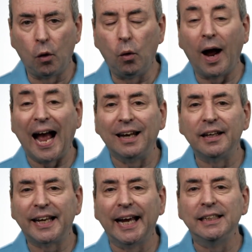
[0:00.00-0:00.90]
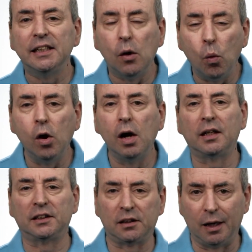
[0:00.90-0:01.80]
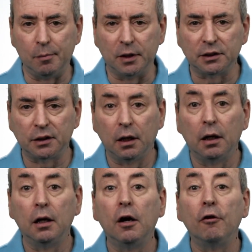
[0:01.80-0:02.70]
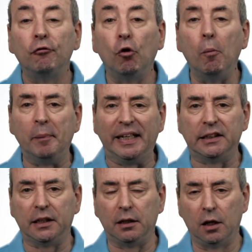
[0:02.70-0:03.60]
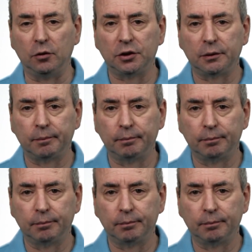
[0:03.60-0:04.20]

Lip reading: or allocating work assignments for meeting notes.